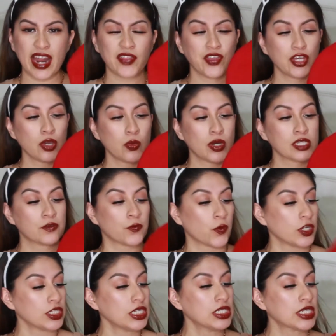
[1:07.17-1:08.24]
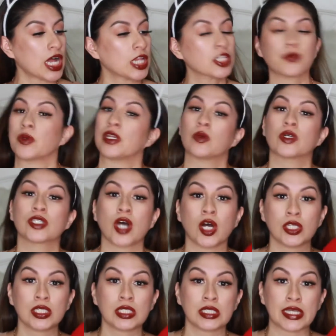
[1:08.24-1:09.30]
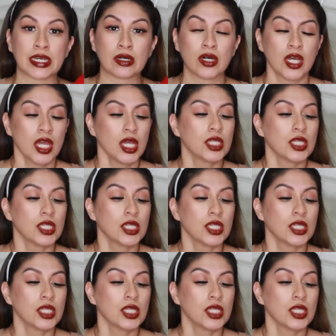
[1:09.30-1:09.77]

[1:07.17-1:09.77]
I think it was $14, but it was on sale.